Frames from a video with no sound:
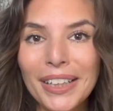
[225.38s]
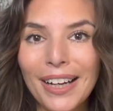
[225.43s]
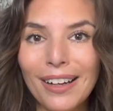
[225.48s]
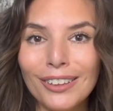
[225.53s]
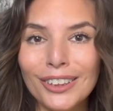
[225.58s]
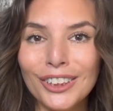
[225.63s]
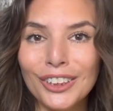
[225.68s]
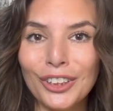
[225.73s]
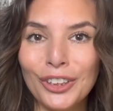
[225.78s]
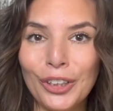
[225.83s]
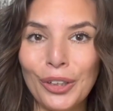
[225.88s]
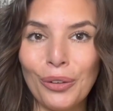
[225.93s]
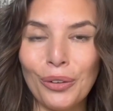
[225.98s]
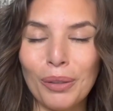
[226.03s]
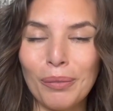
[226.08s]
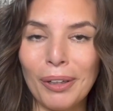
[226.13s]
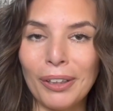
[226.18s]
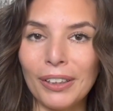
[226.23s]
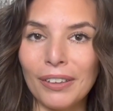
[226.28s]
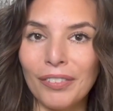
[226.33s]
else to note
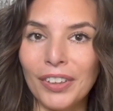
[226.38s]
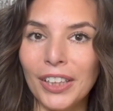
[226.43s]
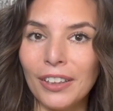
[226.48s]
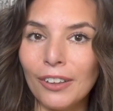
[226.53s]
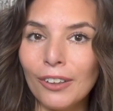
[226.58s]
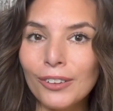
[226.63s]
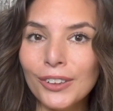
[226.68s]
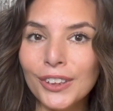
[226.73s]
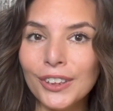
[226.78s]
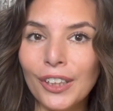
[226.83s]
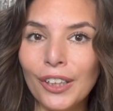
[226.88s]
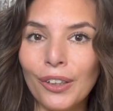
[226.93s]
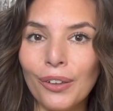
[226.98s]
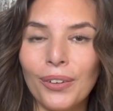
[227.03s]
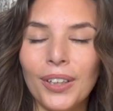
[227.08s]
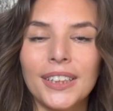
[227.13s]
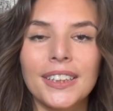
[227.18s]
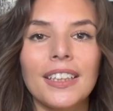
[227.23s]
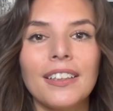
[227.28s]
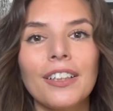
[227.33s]
about living in LOSO
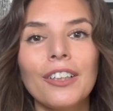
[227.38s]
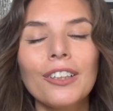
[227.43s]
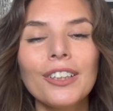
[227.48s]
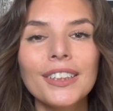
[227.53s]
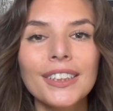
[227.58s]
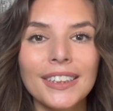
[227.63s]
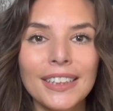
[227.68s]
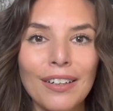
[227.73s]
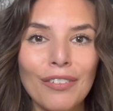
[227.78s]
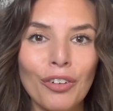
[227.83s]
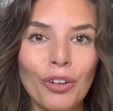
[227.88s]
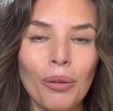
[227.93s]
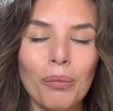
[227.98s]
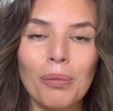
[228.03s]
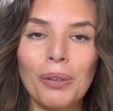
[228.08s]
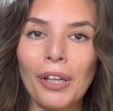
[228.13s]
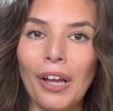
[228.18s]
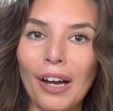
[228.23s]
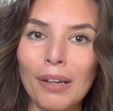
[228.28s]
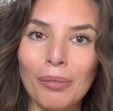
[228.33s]
is that there are several
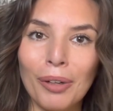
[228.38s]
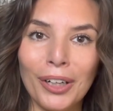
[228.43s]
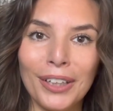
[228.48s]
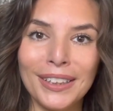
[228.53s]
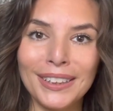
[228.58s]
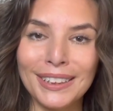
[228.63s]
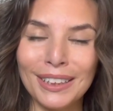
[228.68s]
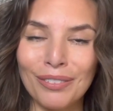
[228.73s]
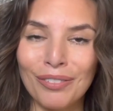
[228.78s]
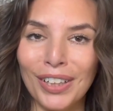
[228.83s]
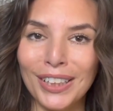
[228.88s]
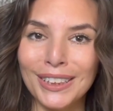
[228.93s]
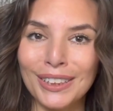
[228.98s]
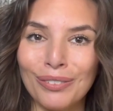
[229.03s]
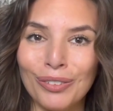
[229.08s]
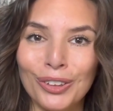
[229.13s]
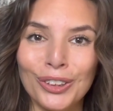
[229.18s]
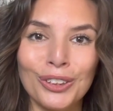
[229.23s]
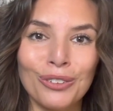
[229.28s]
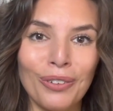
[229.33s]
block parties and
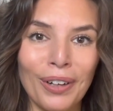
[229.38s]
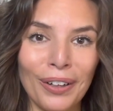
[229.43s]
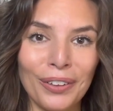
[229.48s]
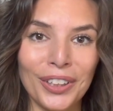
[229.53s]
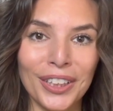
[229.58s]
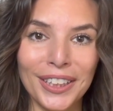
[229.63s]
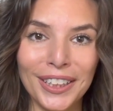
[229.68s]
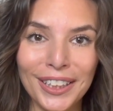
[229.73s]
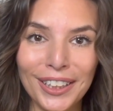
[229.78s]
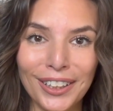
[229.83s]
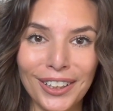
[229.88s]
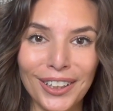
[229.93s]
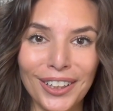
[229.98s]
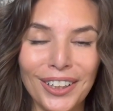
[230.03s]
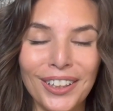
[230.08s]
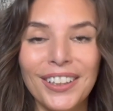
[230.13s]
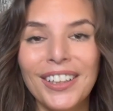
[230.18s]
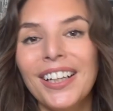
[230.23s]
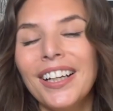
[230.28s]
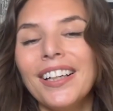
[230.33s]
festivals throughout the
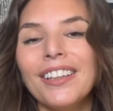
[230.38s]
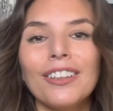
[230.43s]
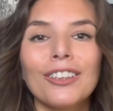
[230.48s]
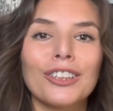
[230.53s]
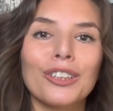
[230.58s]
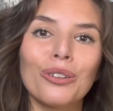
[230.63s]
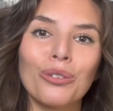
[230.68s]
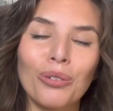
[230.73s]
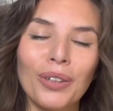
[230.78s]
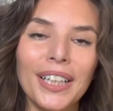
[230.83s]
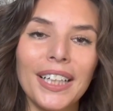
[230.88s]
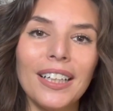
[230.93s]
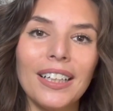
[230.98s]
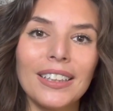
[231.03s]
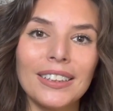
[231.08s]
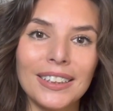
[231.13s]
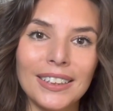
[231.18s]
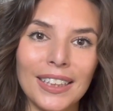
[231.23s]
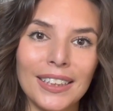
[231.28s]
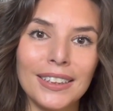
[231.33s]
year. There's a great
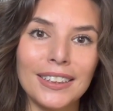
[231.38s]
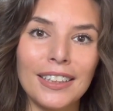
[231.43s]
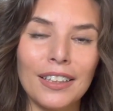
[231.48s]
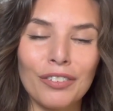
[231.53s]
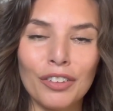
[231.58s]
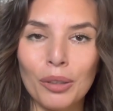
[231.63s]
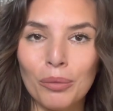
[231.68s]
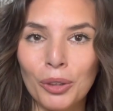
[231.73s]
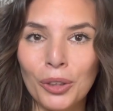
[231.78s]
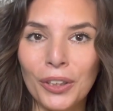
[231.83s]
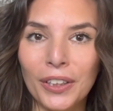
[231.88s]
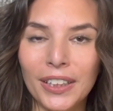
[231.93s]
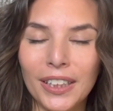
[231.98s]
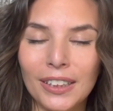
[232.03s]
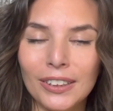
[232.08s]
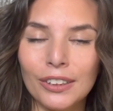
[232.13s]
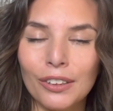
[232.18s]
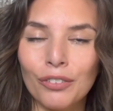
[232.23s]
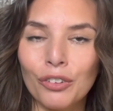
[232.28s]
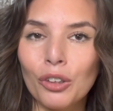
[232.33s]
sense of community.
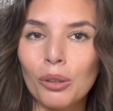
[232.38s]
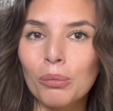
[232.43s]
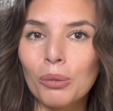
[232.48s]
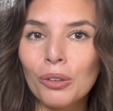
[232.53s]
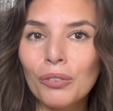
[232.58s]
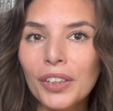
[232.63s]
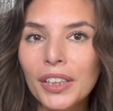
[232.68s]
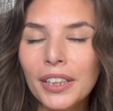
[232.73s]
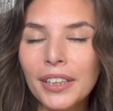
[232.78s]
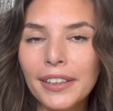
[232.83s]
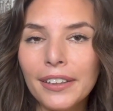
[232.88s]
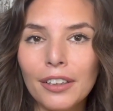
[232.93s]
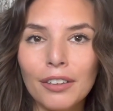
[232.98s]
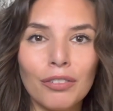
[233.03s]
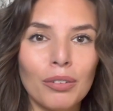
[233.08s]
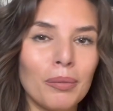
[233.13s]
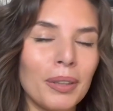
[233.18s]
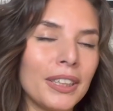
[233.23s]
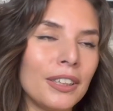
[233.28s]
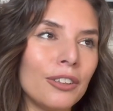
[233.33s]
So if you're moving here
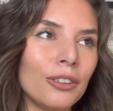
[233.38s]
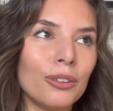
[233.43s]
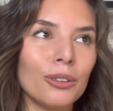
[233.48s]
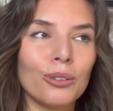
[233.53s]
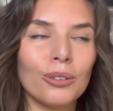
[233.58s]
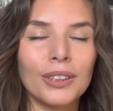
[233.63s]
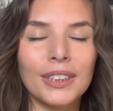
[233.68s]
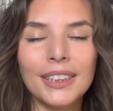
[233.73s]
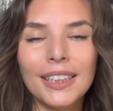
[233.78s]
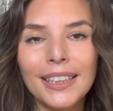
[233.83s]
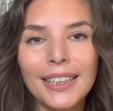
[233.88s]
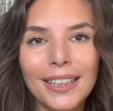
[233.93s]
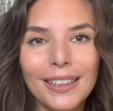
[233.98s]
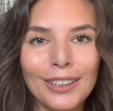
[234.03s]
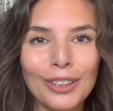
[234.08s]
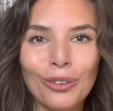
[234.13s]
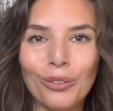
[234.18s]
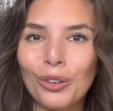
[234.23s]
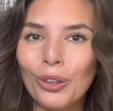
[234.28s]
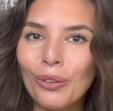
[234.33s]
from a new city and
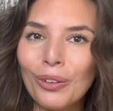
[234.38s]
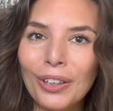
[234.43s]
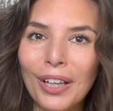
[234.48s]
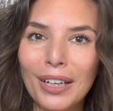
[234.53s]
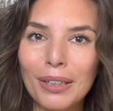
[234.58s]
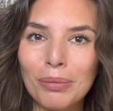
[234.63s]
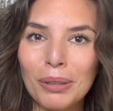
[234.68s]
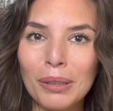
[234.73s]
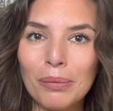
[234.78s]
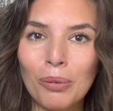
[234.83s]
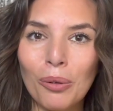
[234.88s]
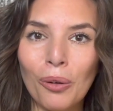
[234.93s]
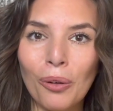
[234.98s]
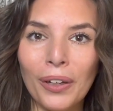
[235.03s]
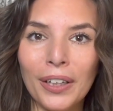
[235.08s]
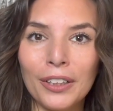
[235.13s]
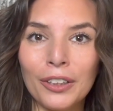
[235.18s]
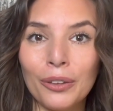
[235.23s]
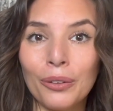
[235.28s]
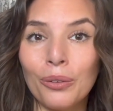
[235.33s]
you don't know a lot of people
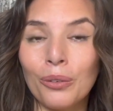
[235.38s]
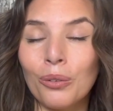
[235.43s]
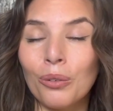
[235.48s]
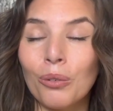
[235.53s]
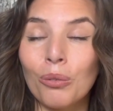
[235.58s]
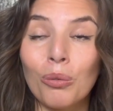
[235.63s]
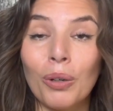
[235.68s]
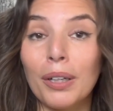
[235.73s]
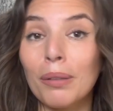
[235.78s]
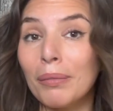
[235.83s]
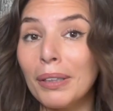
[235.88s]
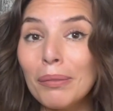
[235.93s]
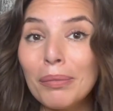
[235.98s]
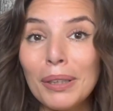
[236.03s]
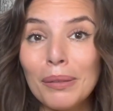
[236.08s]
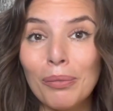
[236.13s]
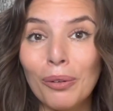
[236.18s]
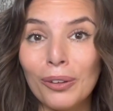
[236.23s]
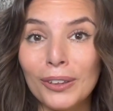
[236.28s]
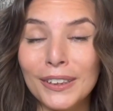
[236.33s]
and you want to meet
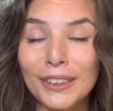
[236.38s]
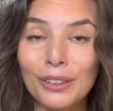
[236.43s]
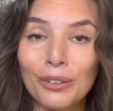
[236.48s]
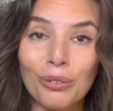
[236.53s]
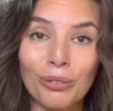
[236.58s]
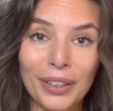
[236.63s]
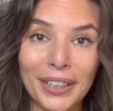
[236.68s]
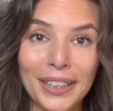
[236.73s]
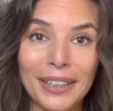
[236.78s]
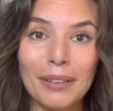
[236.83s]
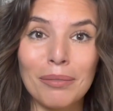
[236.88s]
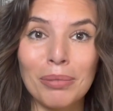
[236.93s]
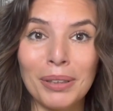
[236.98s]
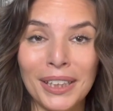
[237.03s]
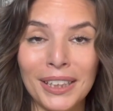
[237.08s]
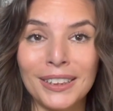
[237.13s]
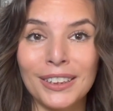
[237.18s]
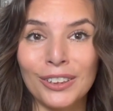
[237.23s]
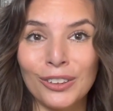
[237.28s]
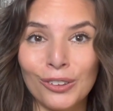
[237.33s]
people, it's a great
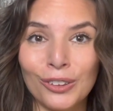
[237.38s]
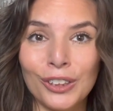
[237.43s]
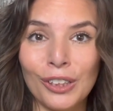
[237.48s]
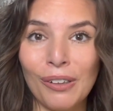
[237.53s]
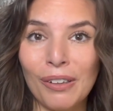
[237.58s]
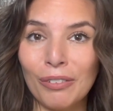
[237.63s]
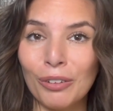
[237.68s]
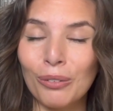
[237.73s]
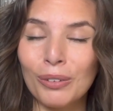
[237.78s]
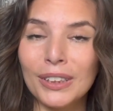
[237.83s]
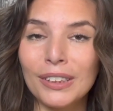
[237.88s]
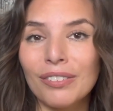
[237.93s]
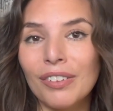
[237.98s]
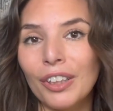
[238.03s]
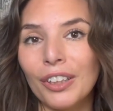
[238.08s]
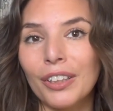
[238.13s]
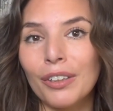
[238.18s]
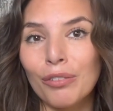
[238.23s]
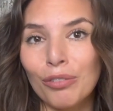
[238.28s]
place to do so. Everyone's very